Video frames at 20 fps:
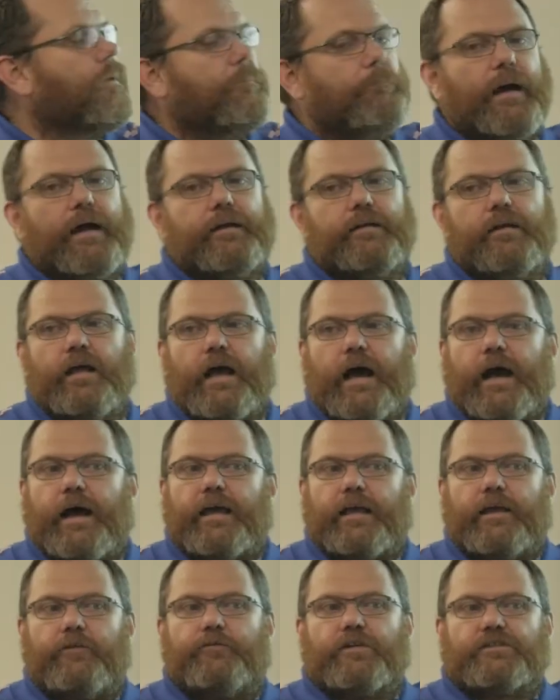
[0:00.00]
But
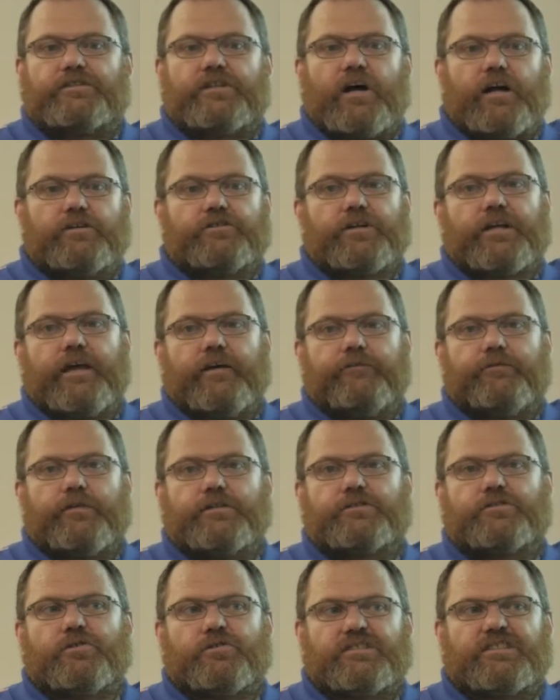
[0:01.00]
if it's
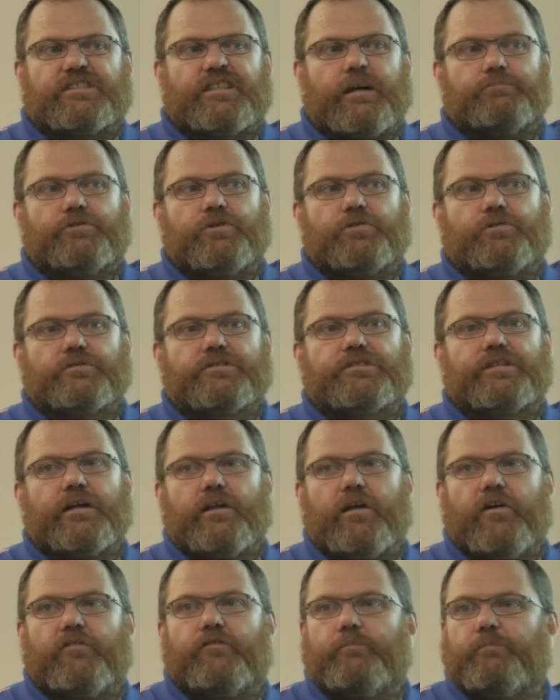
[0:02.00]
hydrocephalus or it's subdurals, there'll
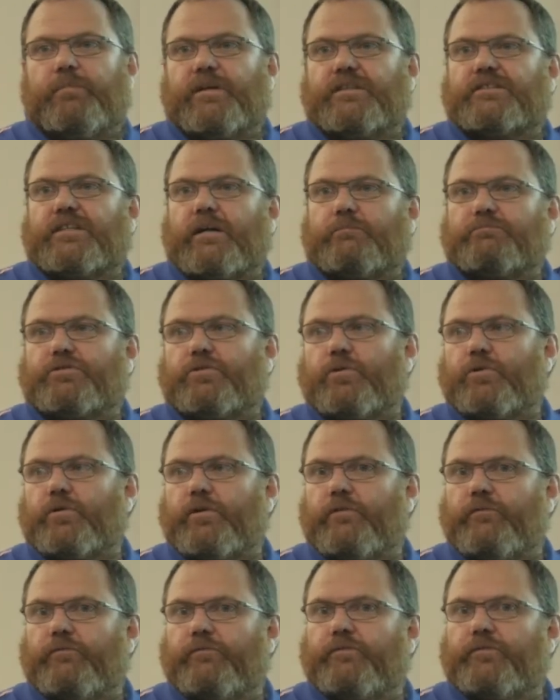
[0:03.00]
often be some sort
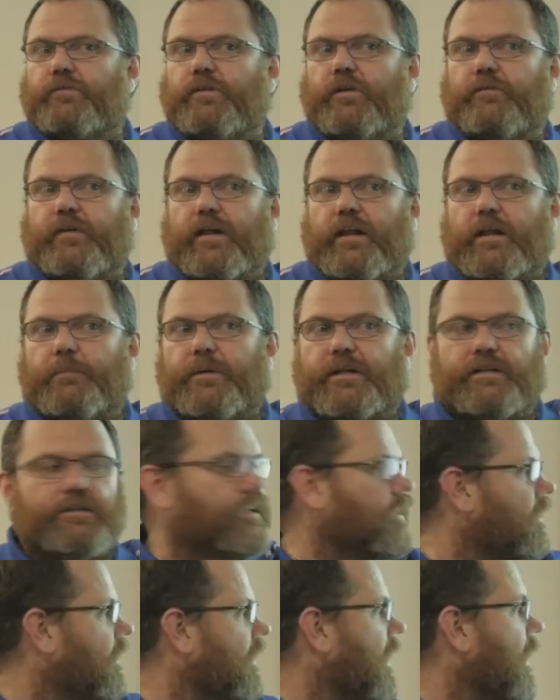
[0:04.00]
of
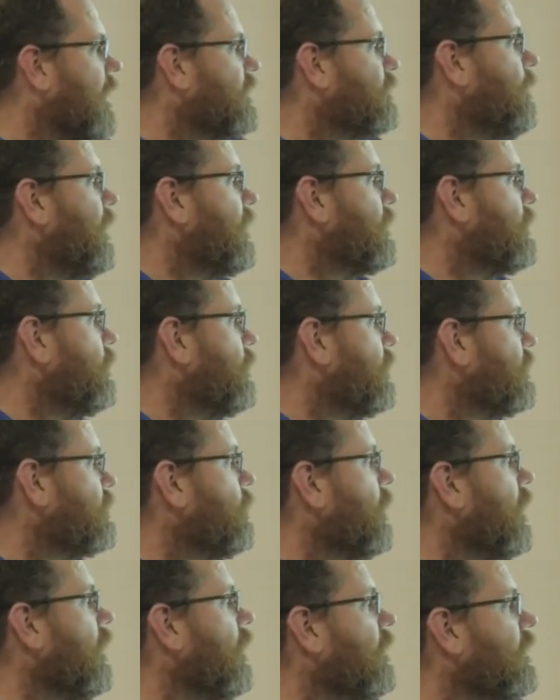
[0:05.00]
developmental aspect to it as
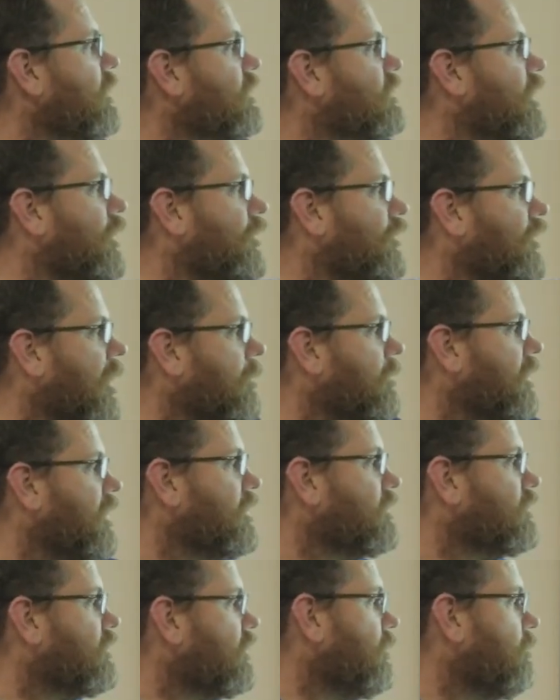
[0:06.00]
well. And is there a family
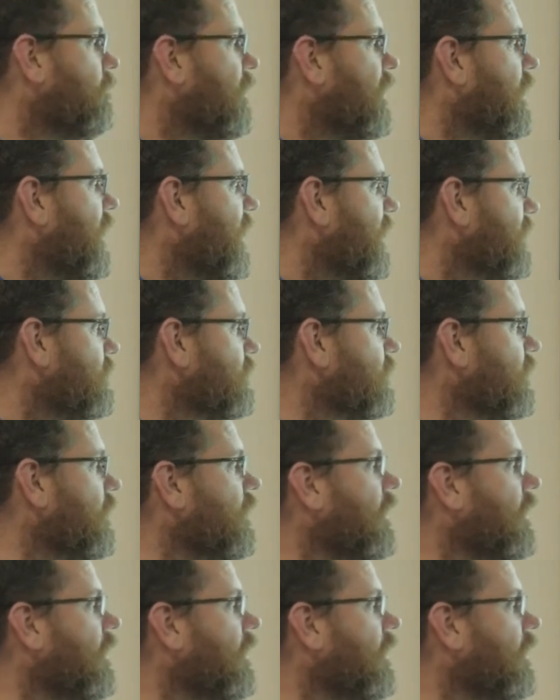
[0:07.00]
history of big heads?